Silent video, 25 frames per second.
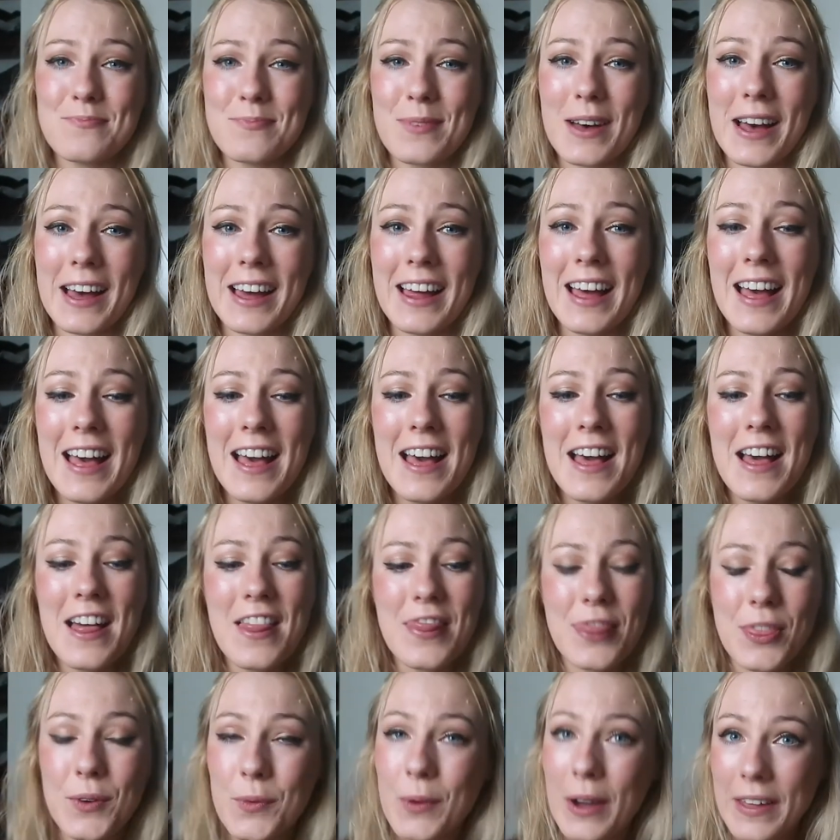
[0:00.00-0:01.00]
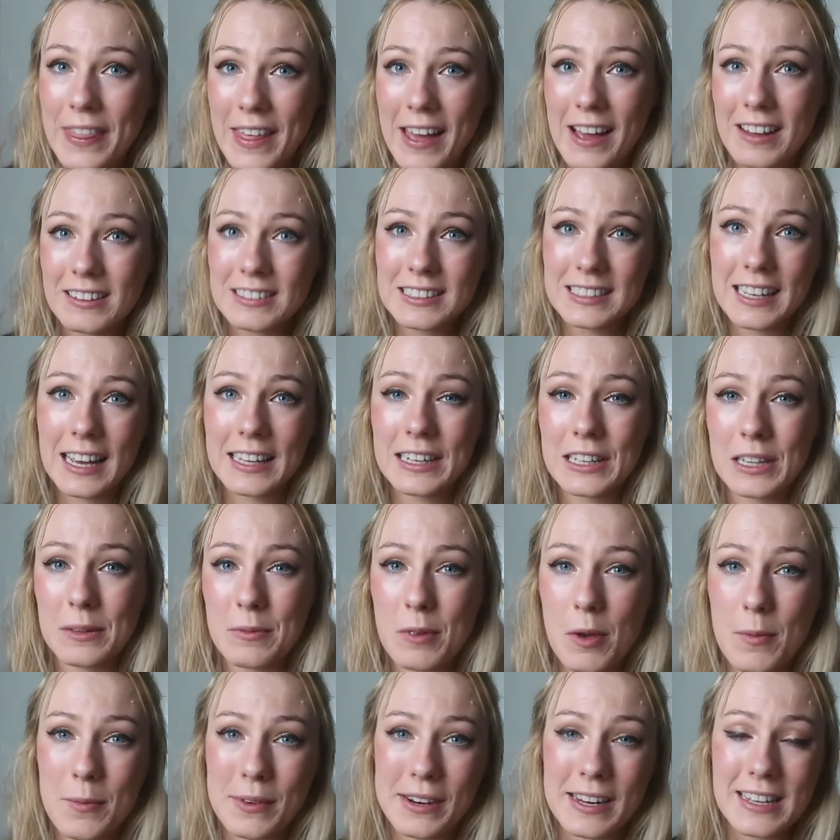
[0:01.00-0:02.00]
But the weather outside at the
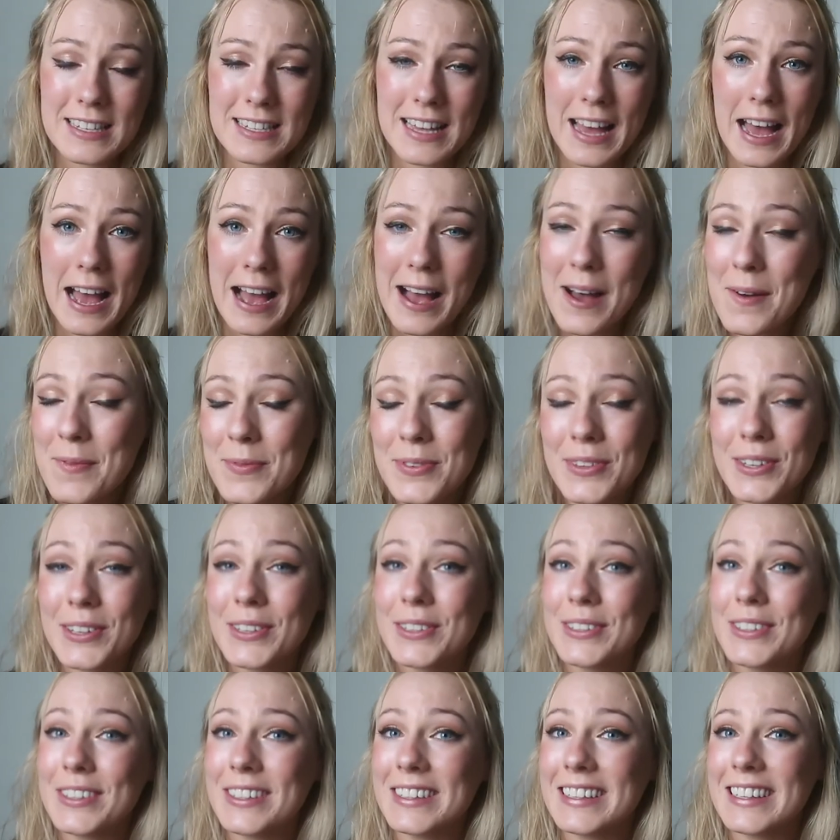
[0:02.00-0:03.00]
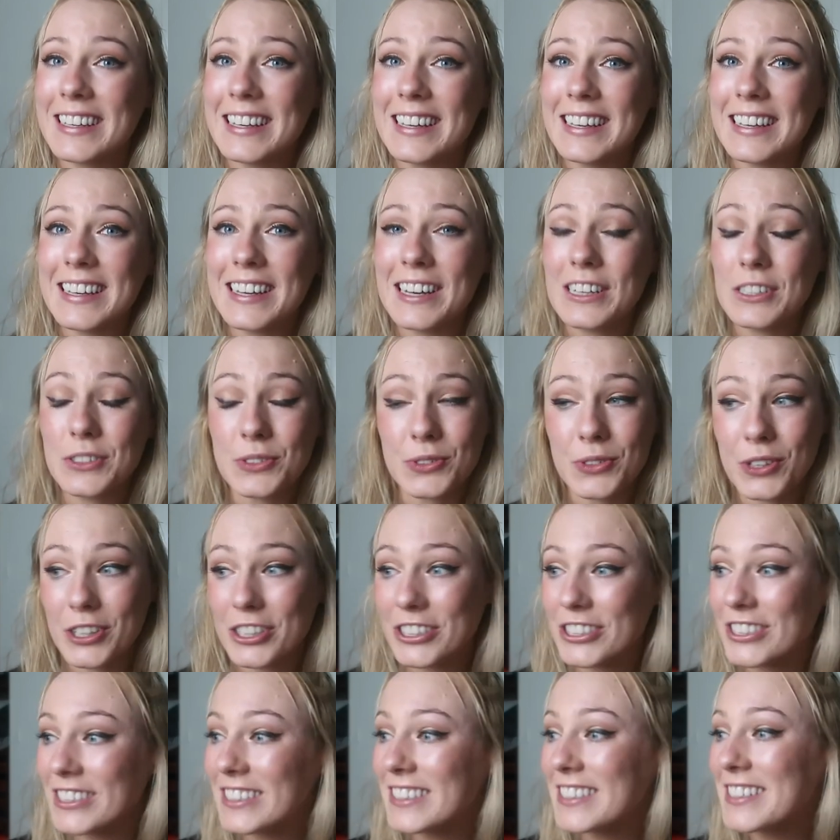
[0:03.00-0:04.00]
moment is absolutely
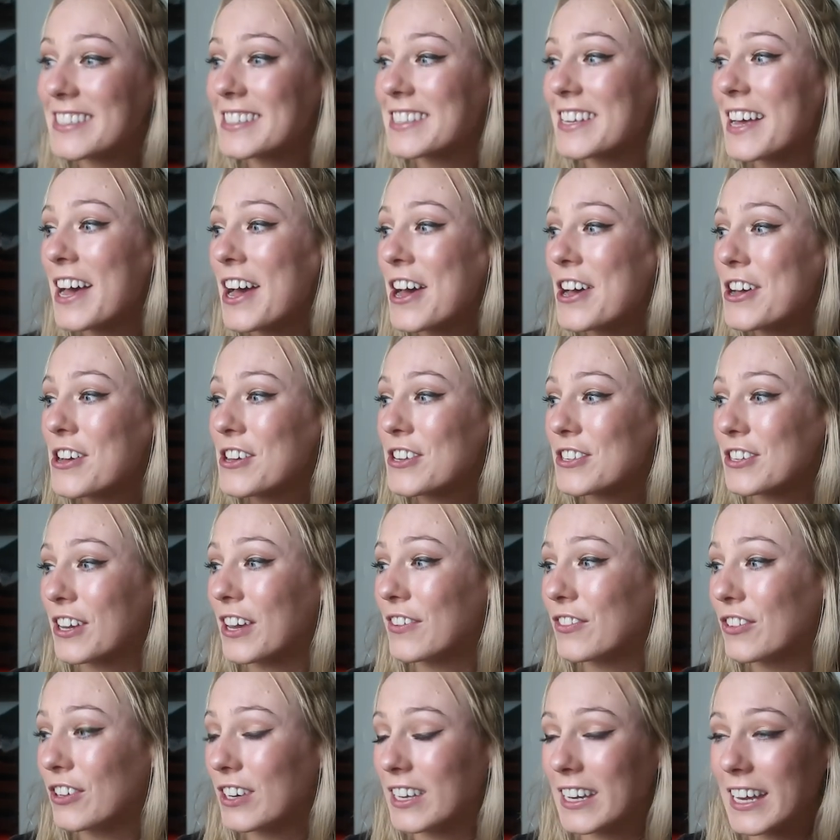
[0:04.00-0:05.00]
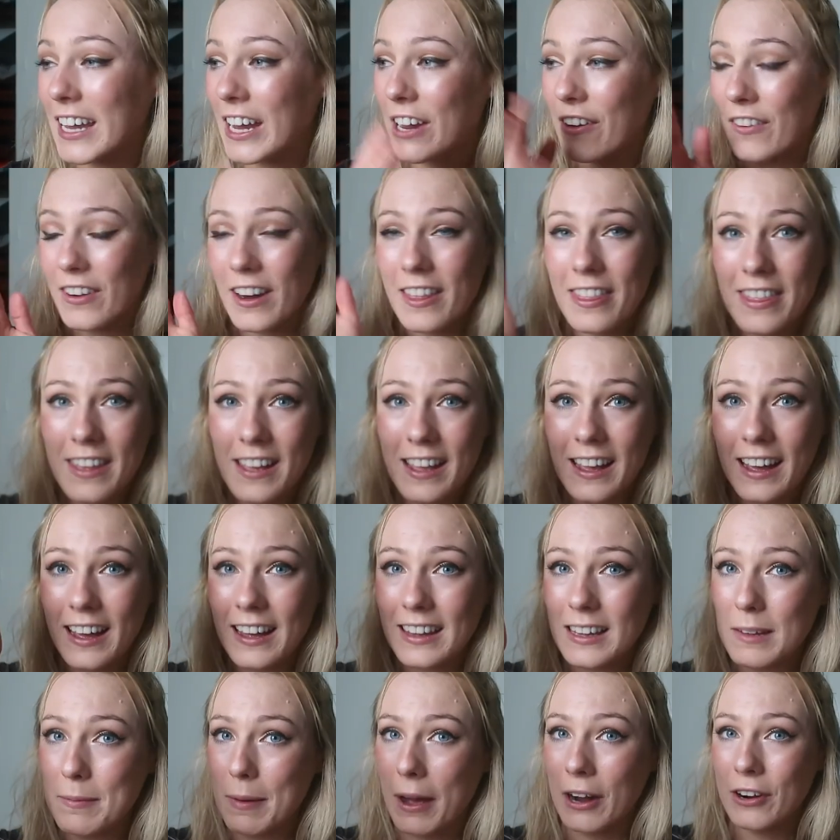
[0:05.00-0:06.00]
atrocious, so if you can hear anything
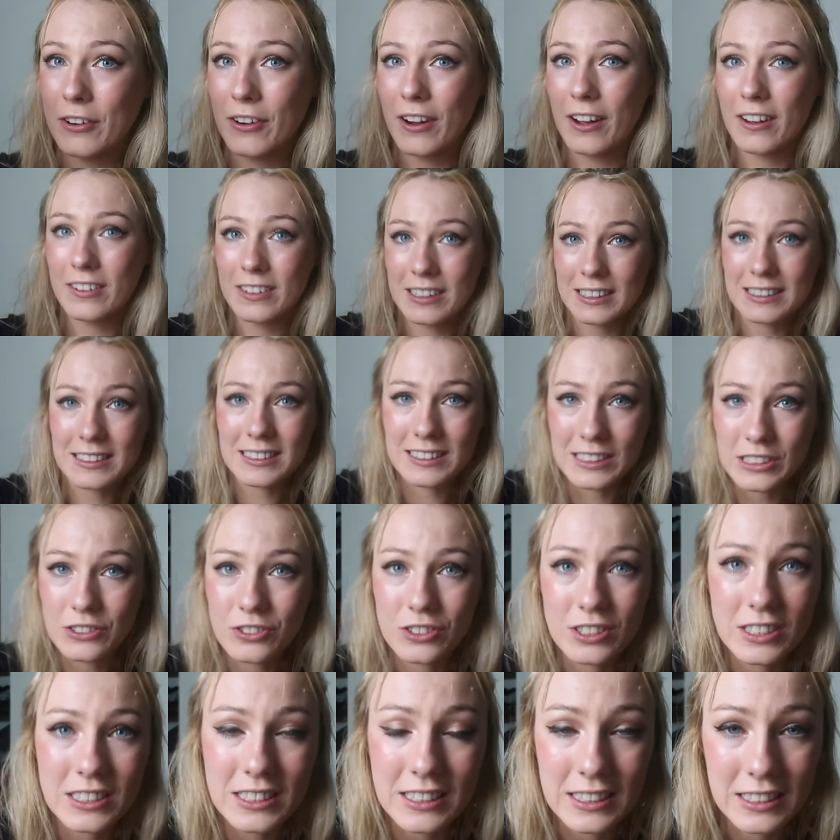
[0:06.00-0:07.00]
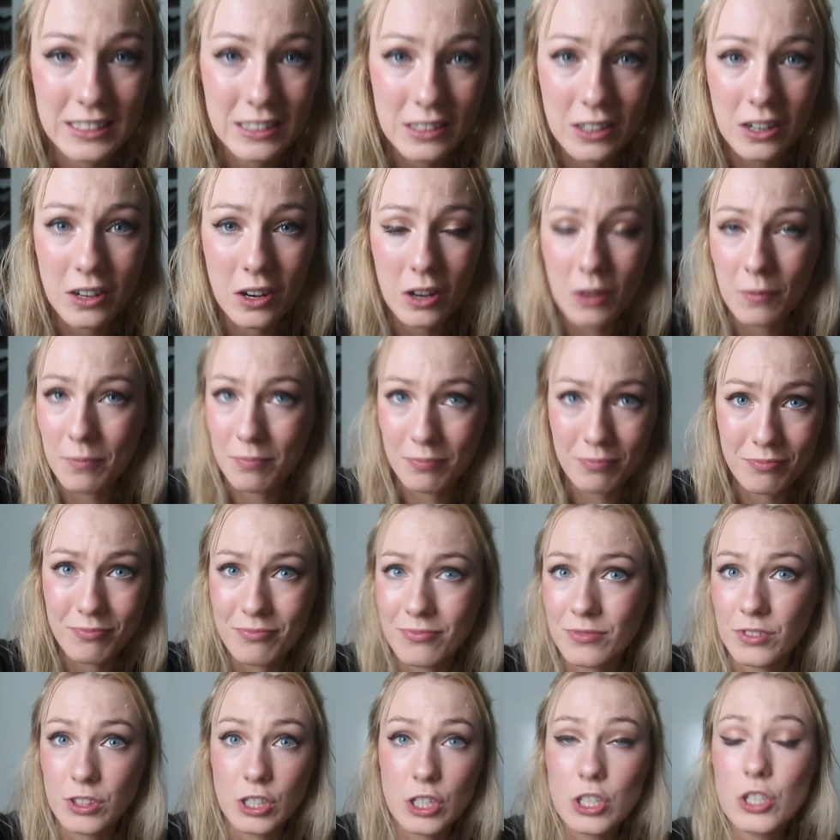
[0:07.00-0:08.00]
in the background, it's literally like
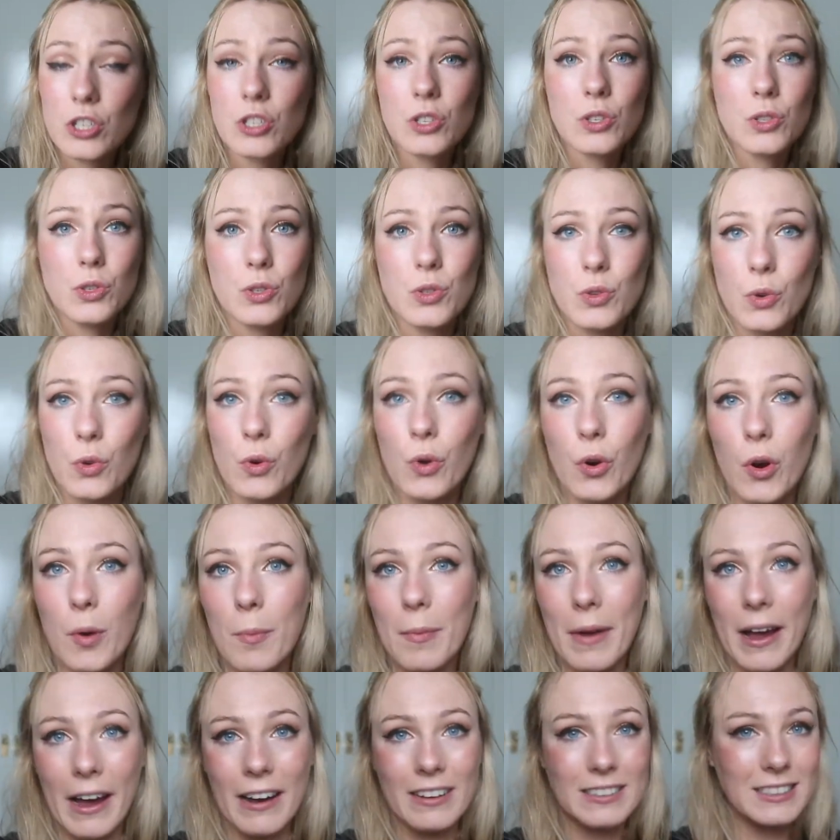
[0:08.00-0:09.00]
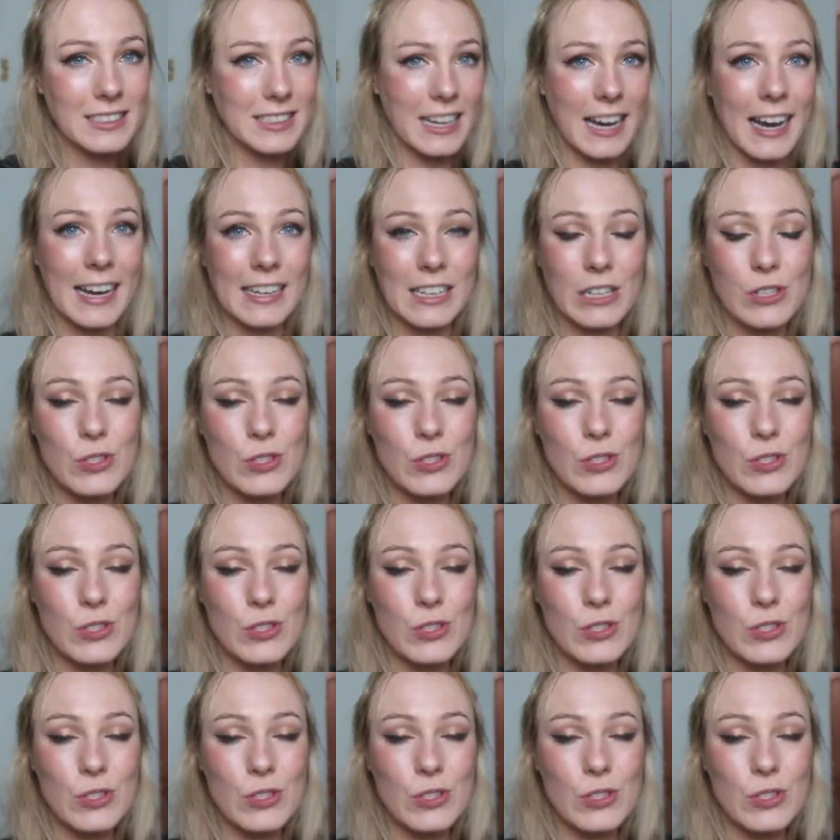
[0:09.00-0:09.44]
the storm outside.